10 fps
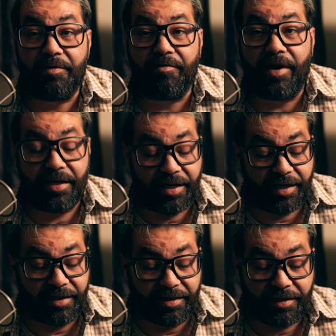were great,
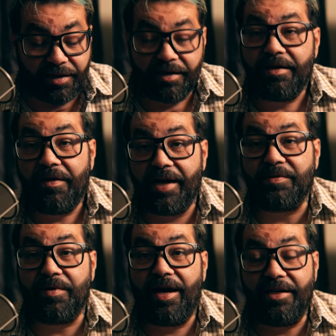and
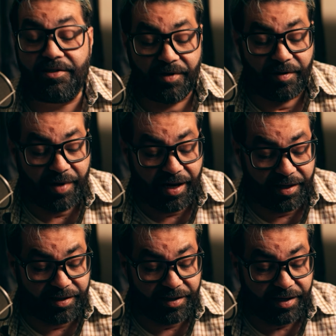that's what I enjoyed about
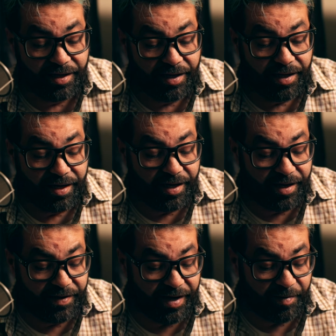it.
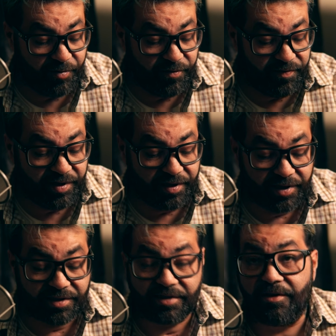And that movie,
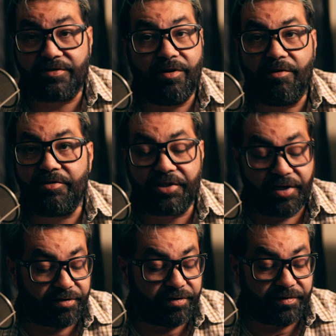this is also on
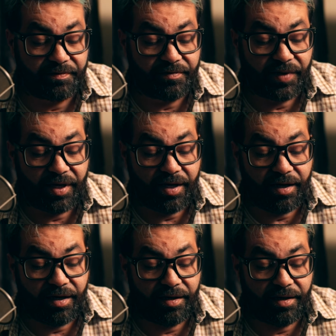Shudder,
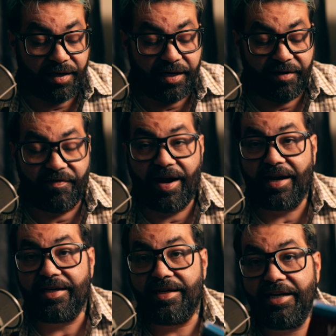In a
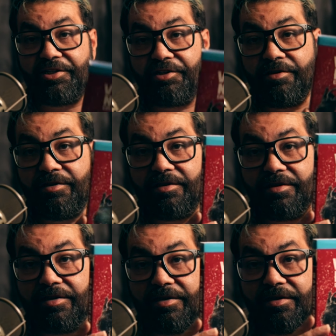Violent Nature.
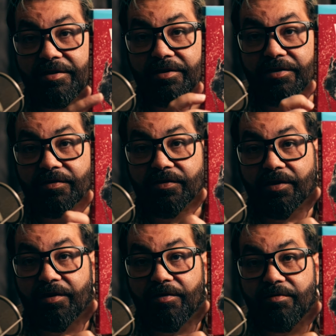
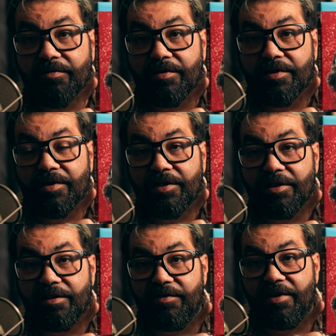So,
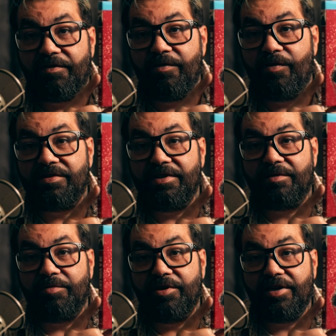you know, if you definitely want to see
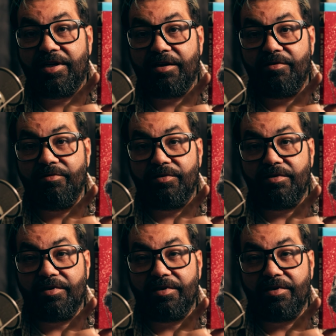some good kills,